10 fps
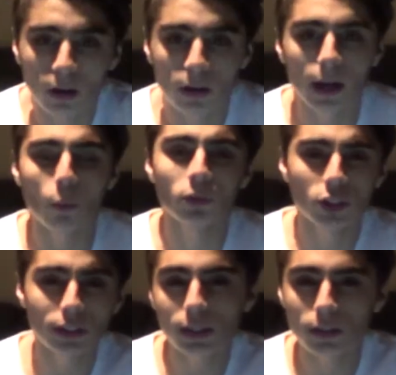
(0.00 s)
Now, with
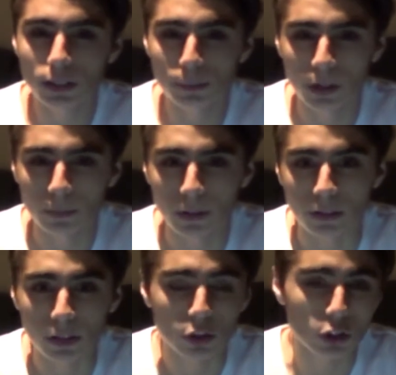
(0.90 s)
Jessica's
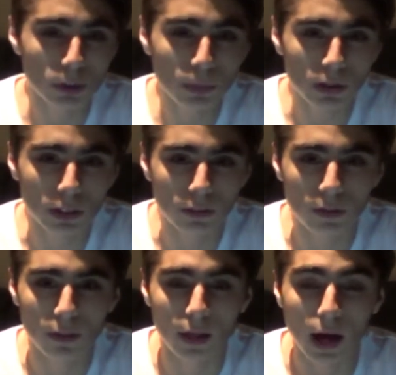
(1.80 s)
experiment, she believed
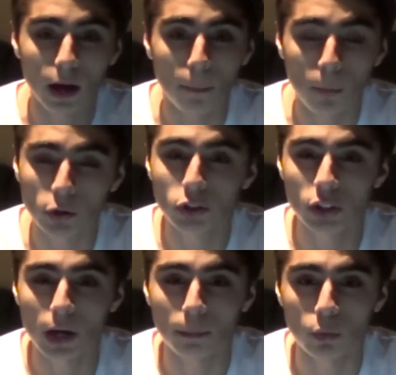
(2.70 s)
that a marsh
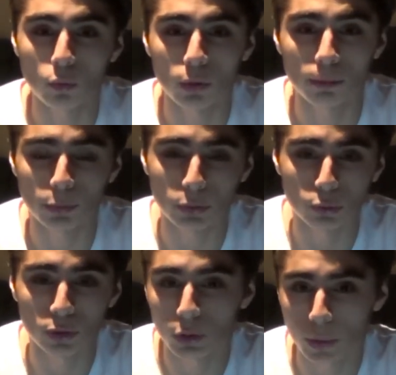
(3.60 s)
sample would
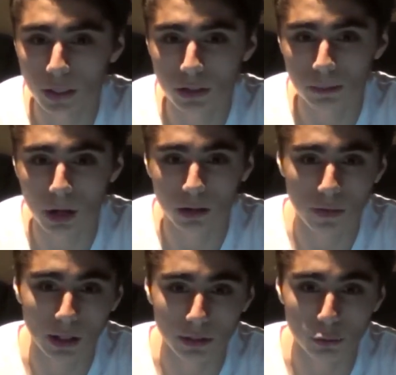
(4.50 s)
produce the greatest amount
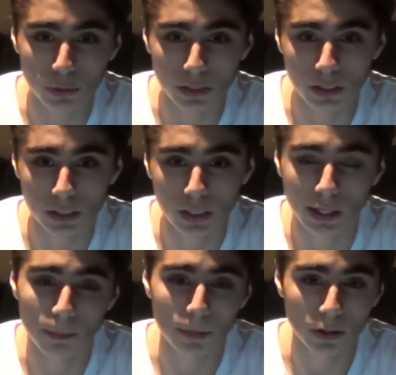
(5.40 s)
of electricity in
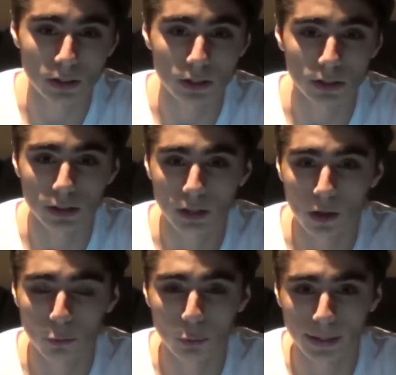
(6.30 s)
comparison to the
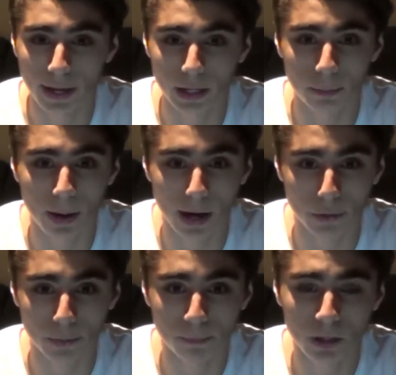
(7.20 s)
other organic
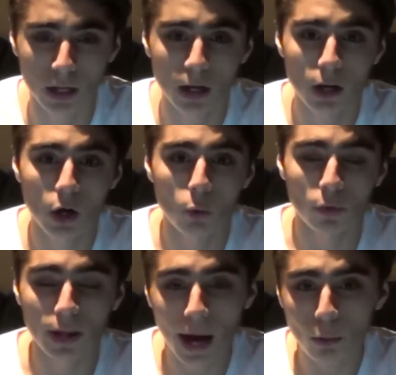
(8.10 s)
matter.
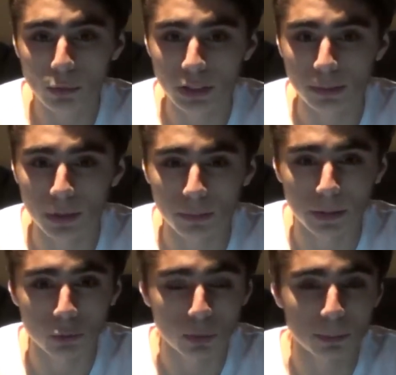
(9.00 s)
With our
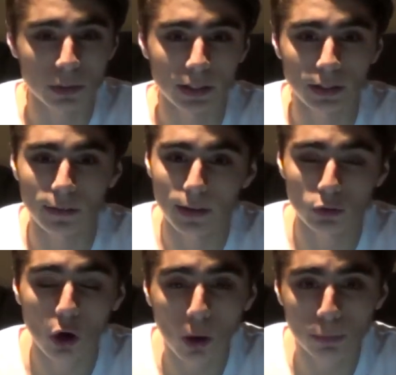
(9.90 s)
experiment, we predicted that
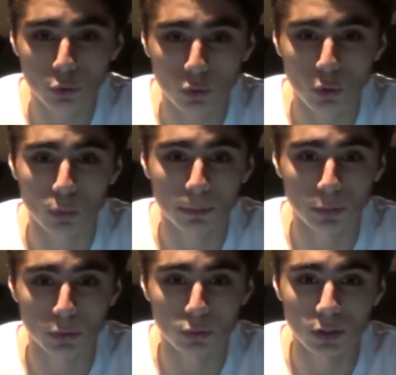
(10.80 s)
topsoil would
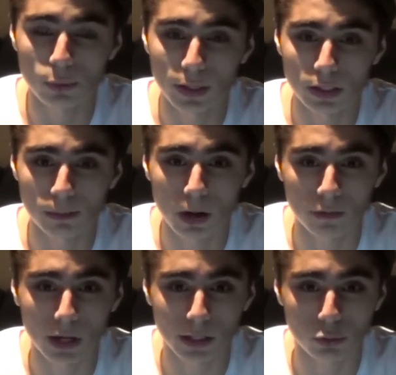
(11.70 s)
produce the greatest amount
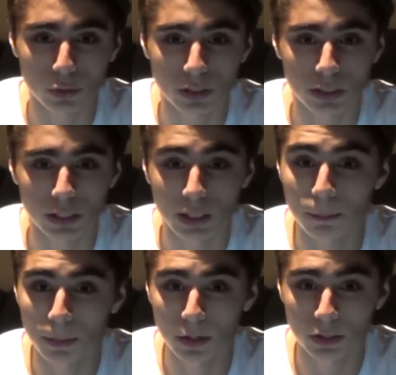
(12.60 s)
of electricity in
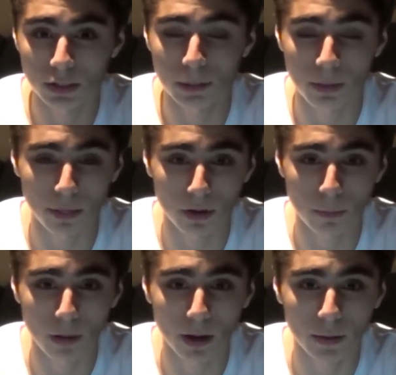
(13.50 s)
comparison to benthic
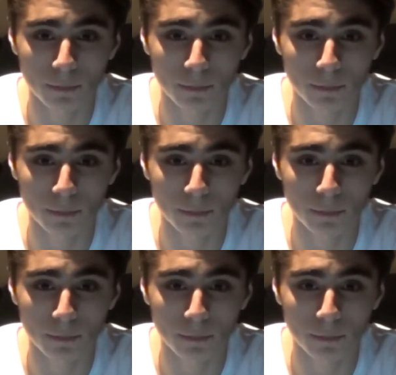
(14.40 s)
mud.